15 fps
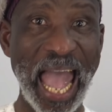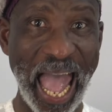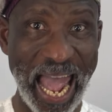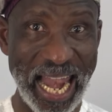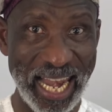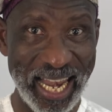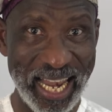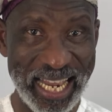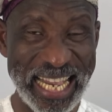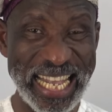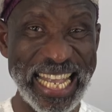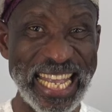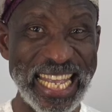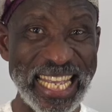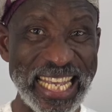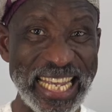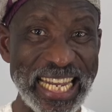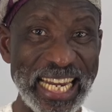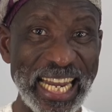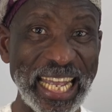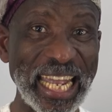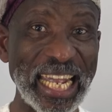
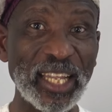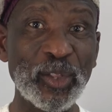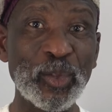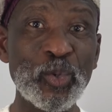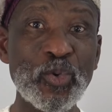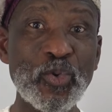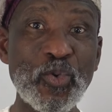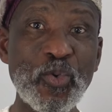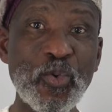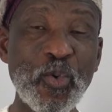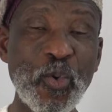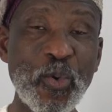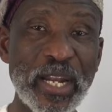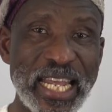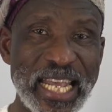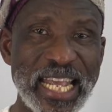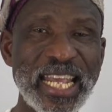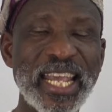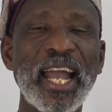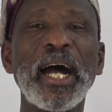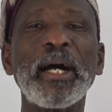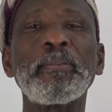
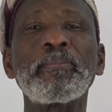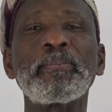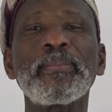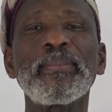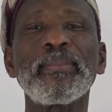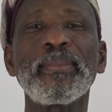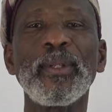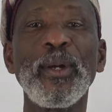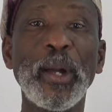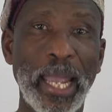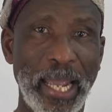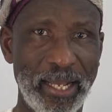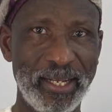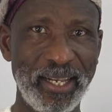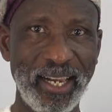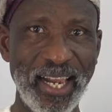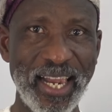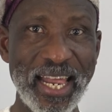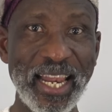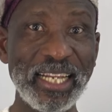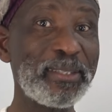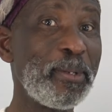Al-electronia. Okay.
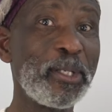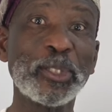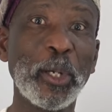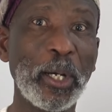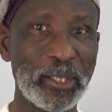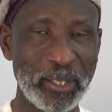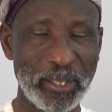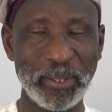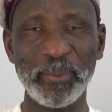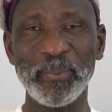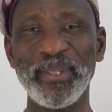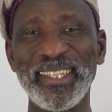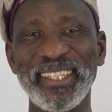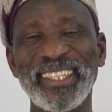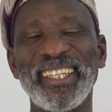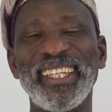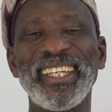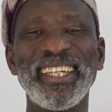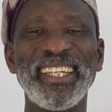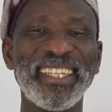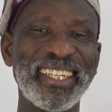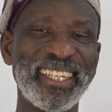Let me show it to you.
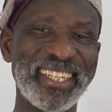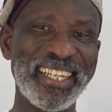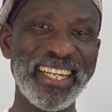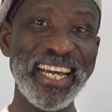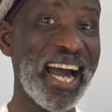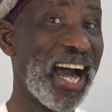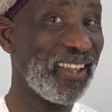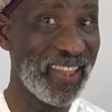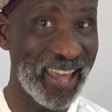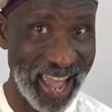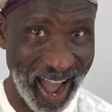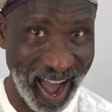They